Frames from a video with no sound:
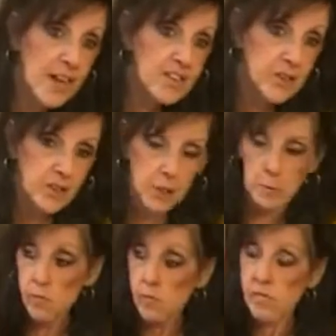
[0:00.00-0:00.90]
Ooh, that's good
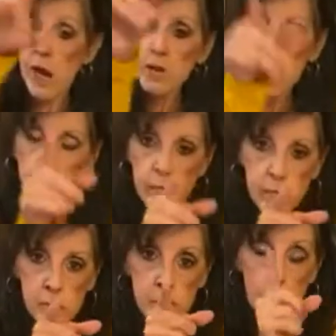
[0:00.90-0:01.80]
too. Okay,
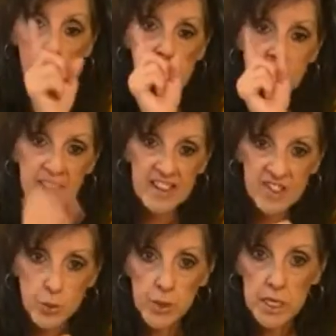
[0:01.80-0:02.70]

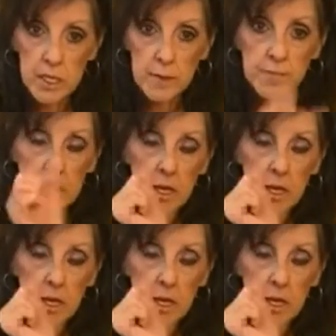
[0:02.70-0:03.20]
next week,